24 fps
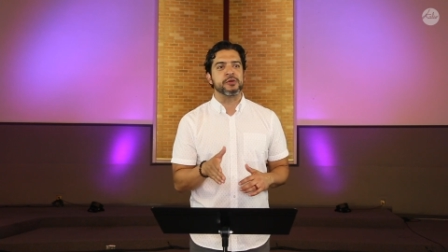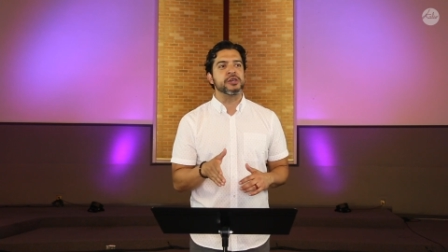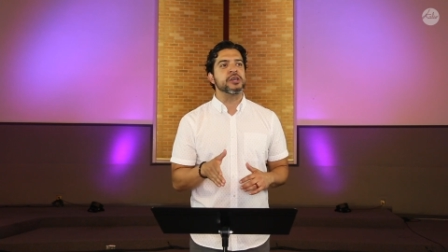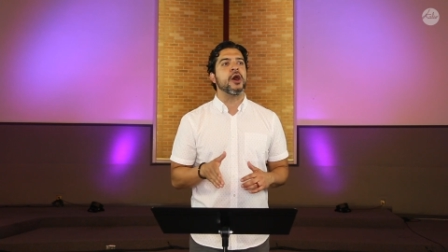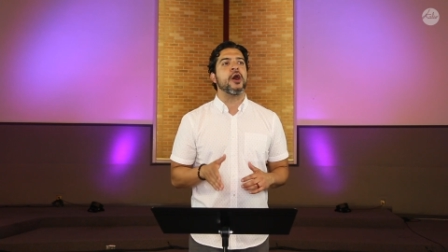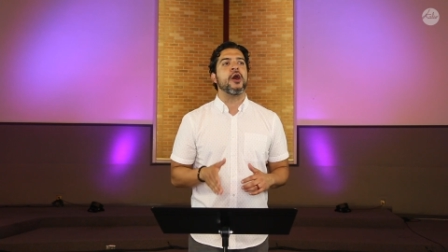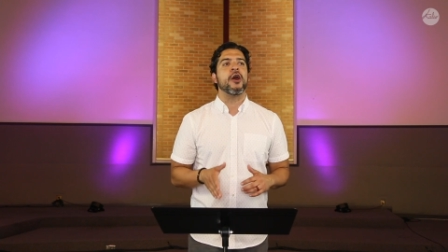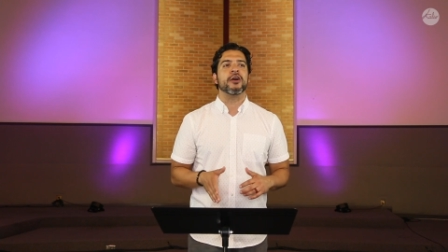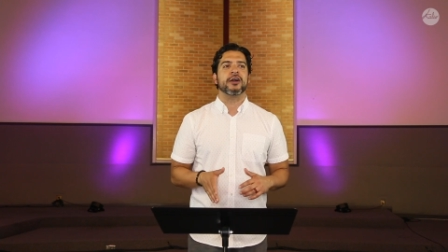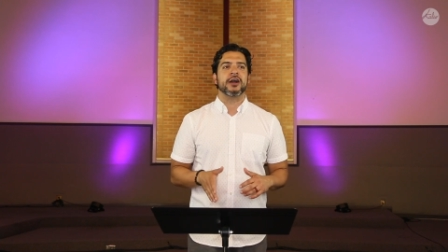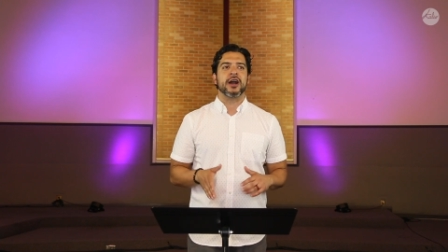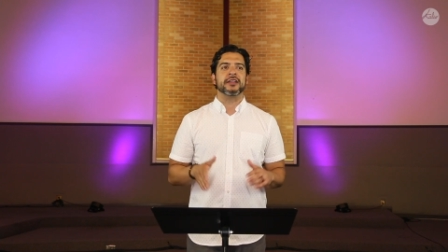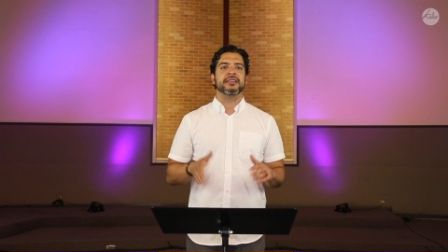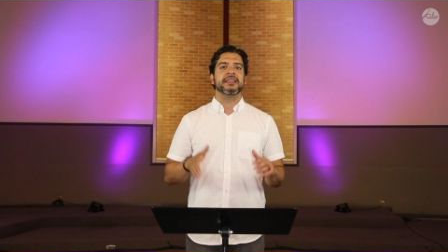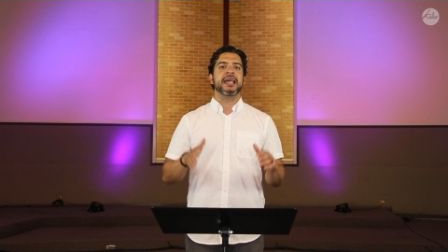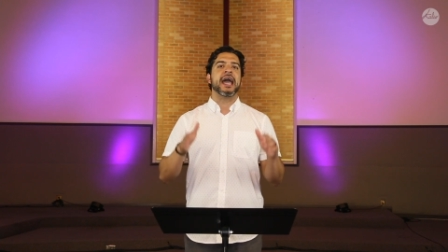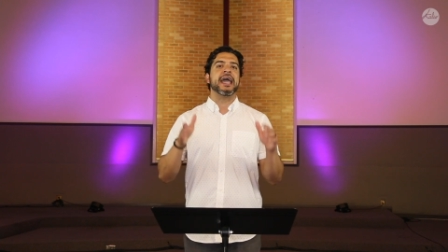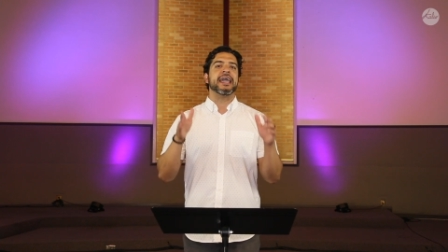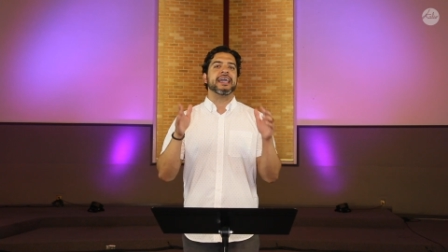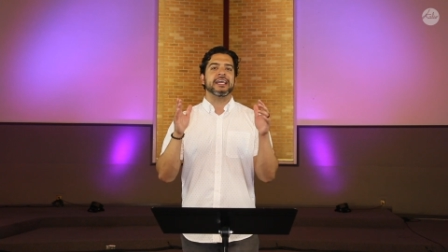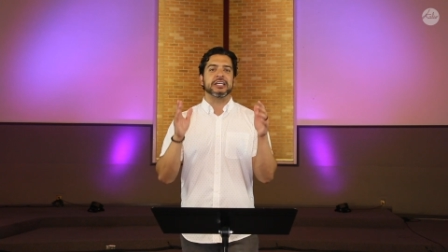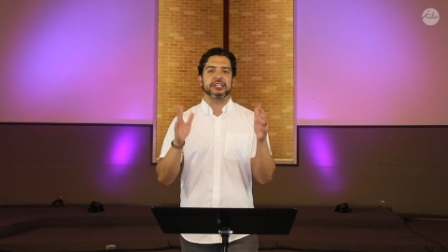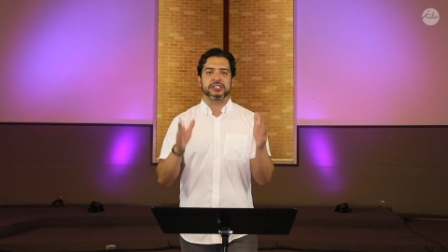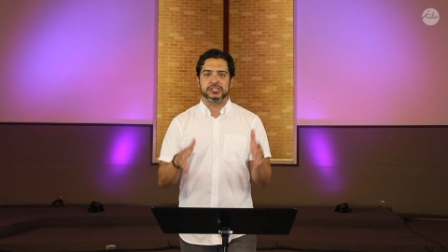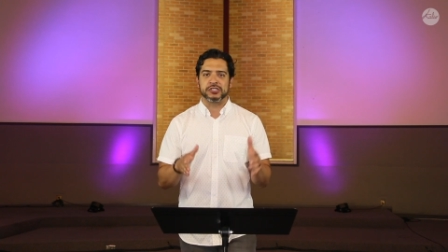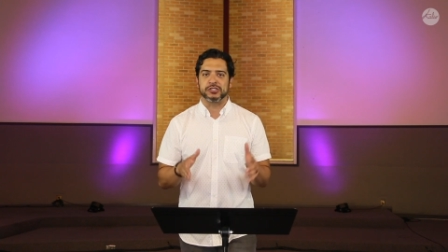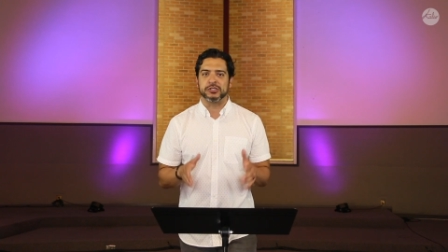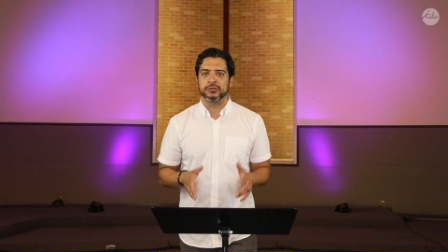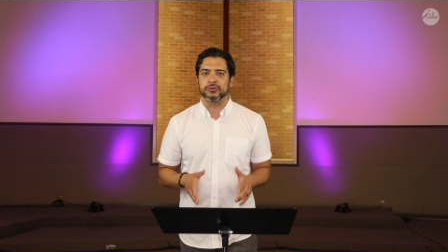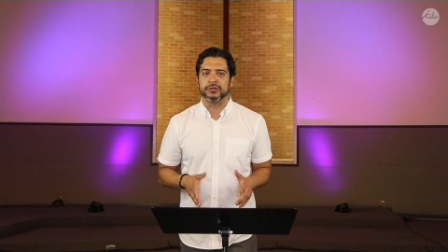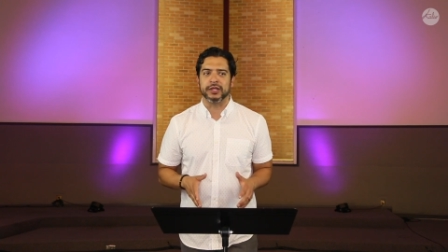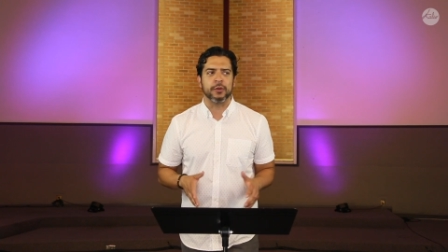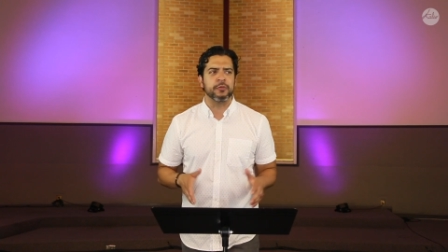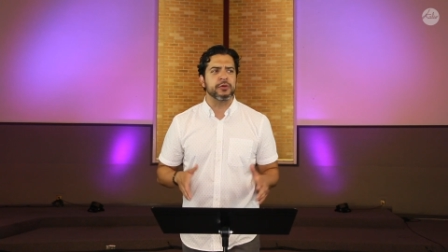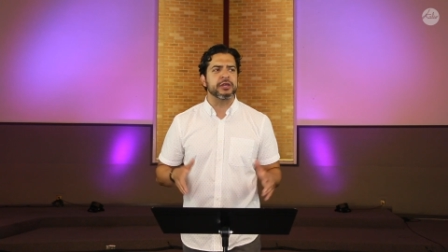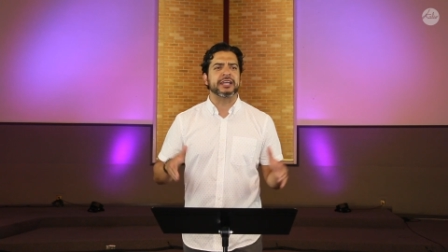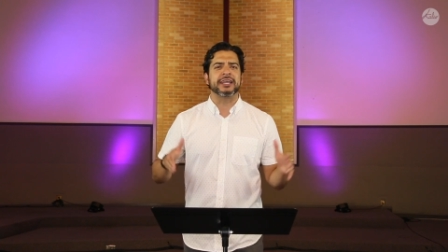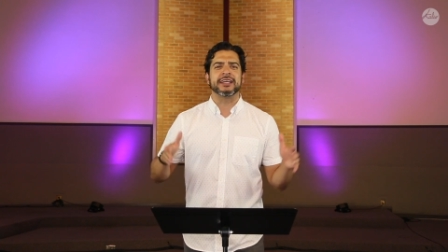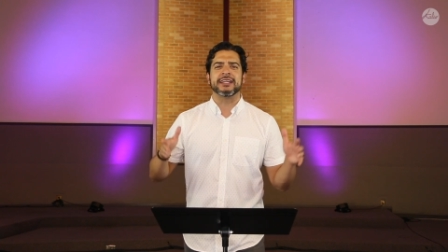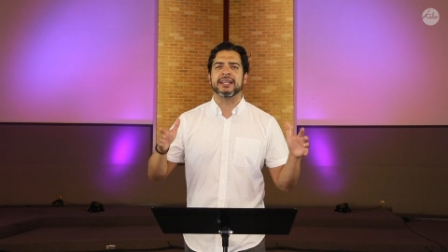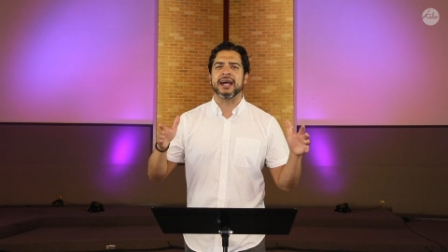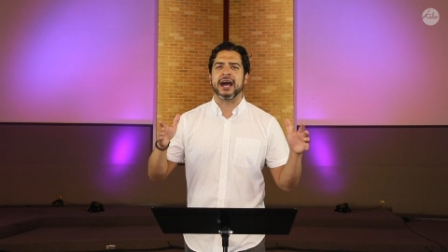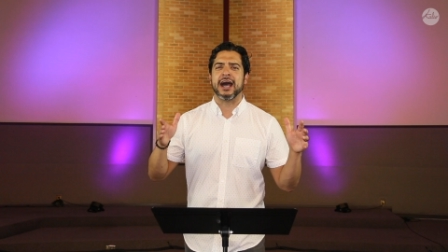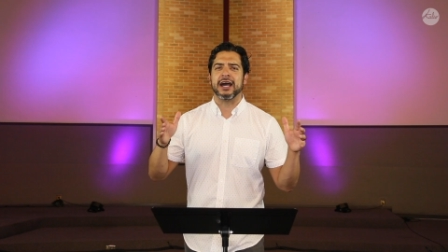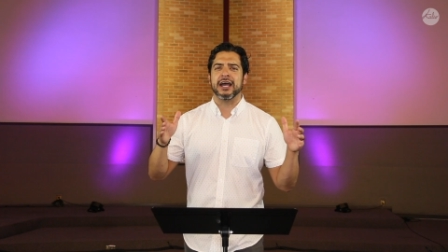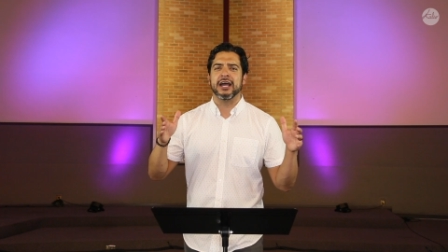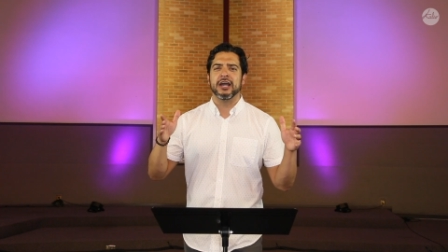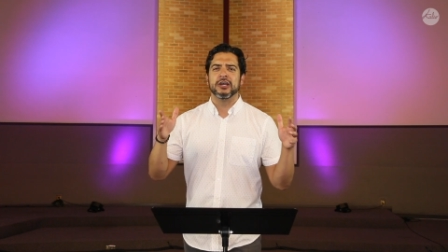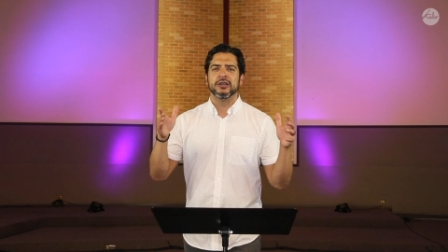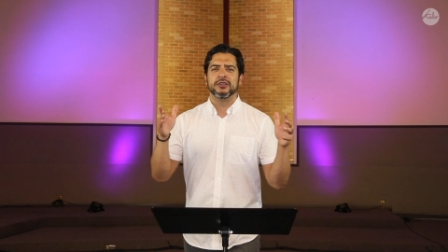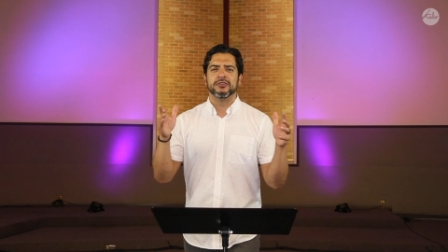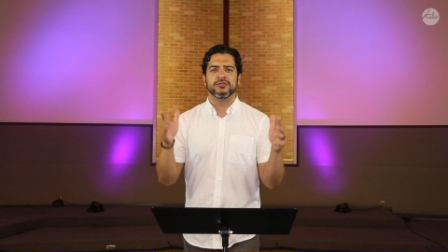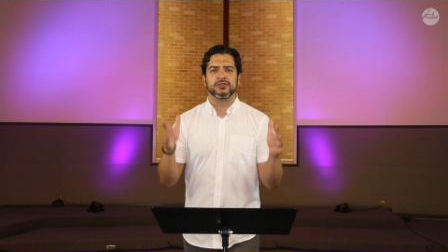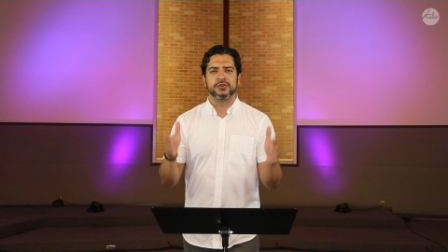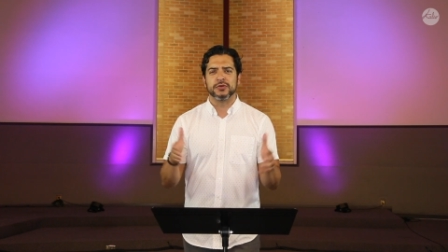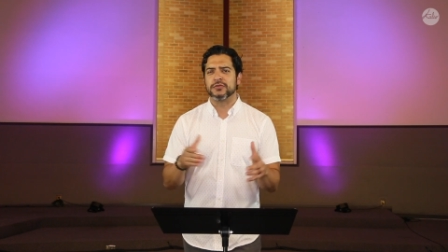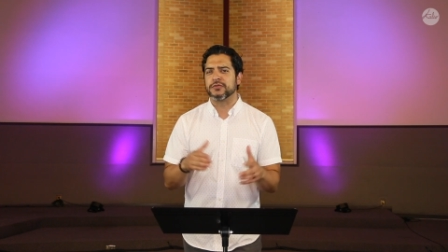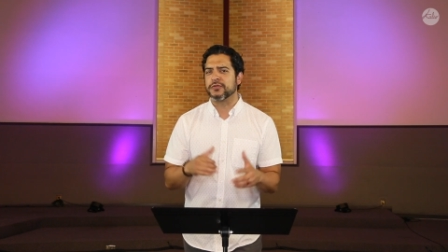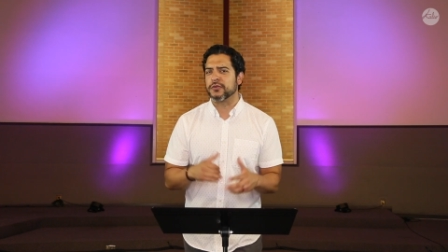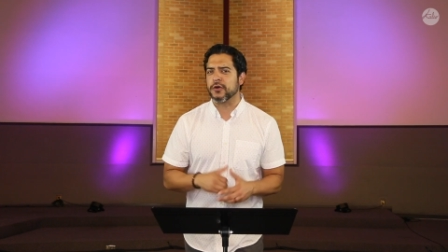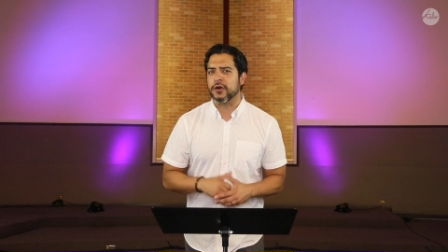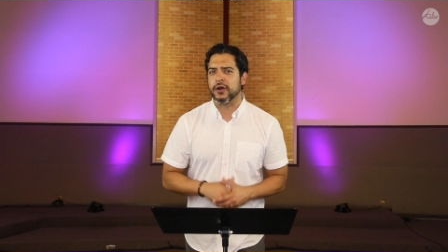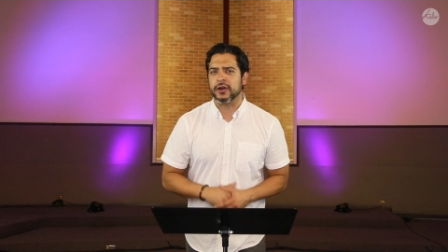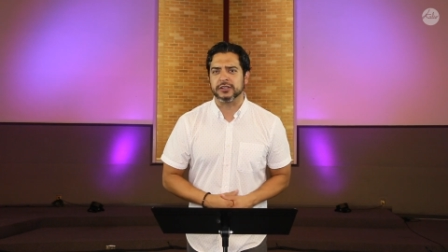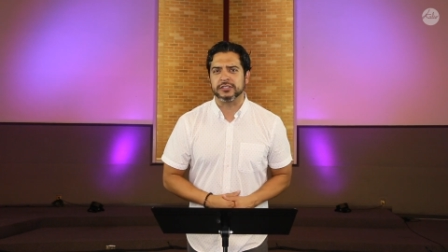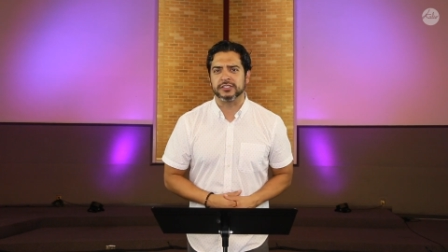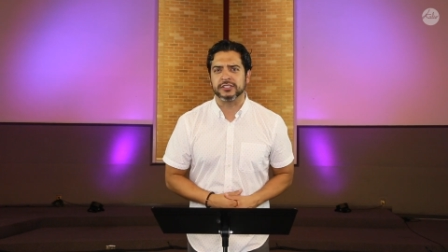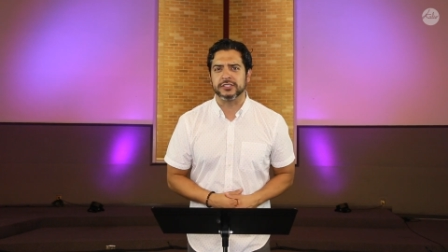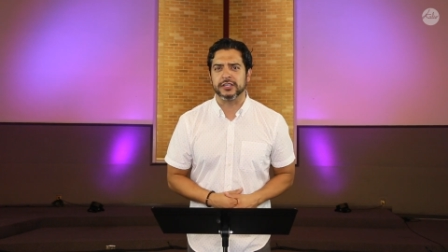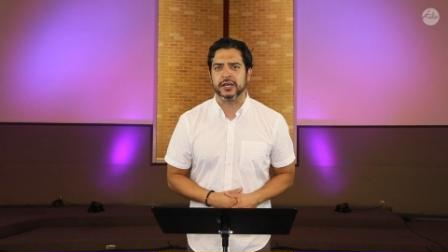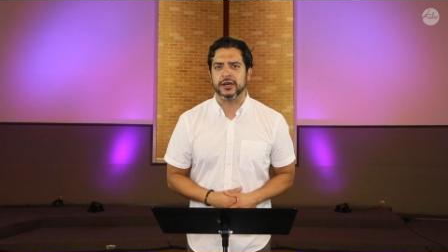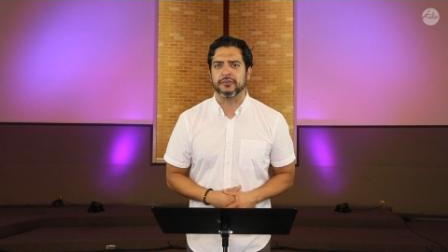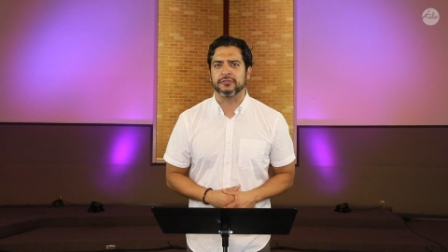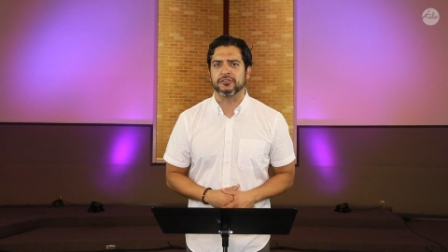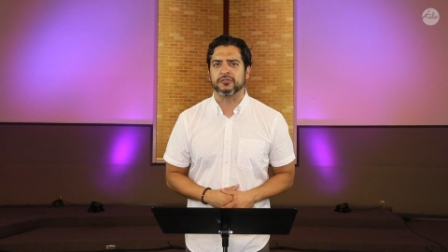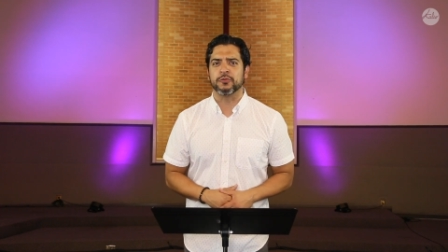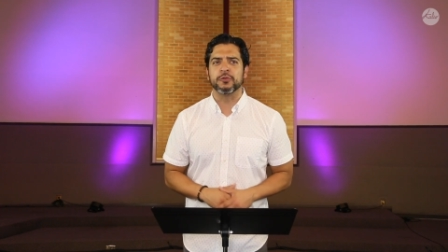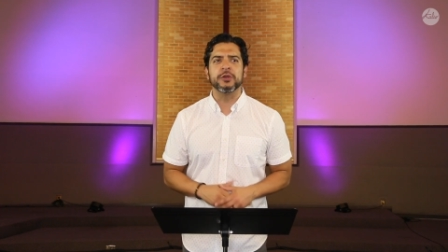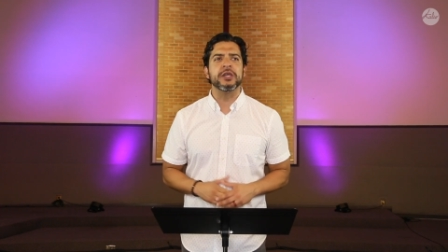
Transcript: We all got that issue that we cannot do for ourselves.